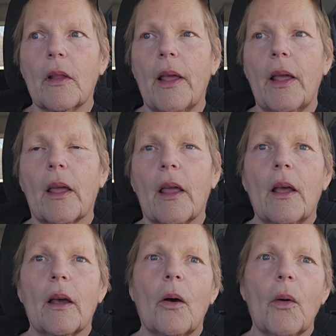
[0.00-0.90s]
like
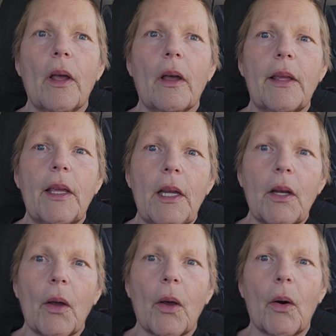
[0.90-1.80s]
going on
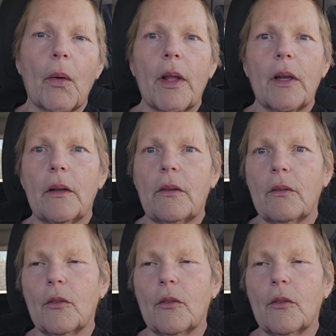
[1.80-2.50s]
keto and